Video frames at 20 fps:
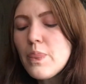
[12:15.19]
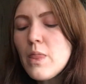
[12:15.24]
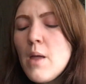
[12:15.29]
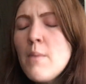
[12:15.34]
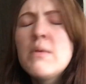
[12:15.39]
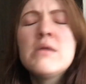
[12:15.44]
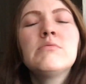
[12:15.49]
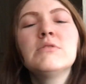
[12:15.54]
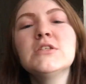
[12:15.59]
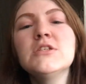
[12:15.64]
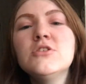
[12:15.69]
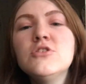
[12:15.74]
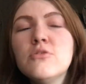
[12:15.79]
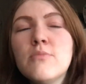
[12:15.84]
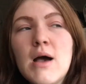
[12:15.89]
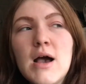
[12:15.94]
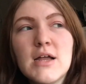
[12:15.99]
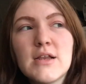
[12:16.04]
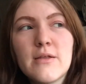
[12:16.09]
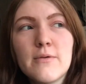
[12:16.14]
But it wasn't too
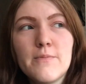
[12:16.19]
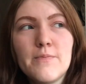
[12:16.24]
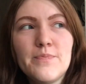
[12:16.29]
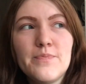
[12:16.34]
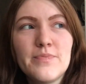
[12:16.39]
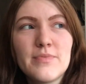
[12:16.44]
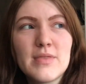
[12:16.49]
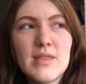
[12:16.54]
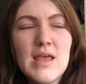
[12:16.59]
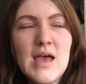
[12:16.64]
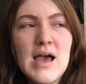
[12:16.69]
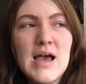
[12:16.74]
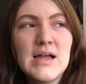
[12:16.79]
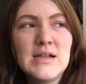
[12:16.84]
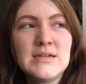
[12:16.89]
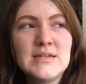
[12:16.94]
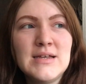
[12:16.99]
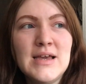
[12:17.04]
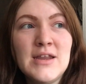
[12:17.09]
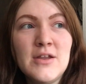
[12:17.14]
bad.
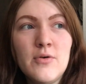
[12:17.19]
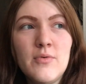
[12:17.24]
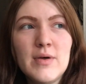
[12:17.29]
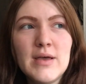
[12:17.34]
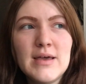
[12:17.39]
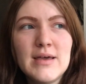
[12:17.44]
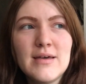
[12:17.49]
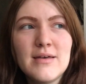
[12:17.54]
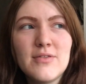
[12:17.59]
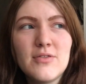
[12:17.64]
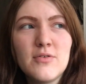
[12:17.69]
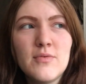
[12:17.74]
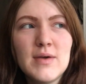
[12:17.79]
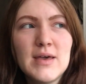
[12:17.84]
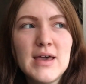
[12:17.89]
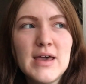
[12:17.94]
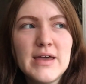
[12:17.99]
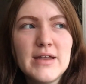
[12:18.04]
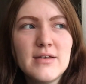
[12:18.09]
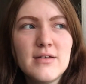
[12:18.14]
And in a way, the way
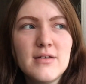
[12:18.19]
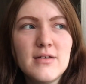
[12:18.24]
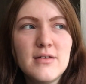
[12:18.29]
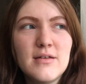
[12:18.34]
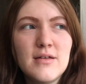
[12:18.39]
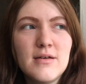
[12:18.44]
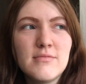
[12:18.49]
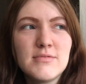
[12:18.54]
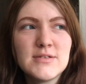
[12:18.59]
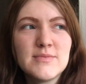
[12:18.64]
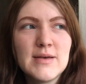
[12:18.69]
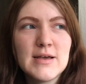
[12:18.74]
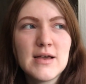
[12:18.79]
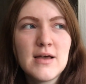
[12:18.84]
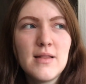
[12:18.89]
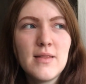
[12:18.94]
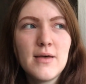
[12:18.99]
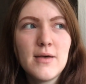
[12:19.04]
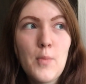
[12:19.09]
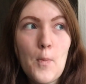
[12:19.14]
it ended, I was a bit
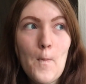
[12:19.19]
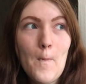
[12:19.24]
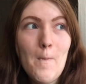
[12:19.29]
kind of like,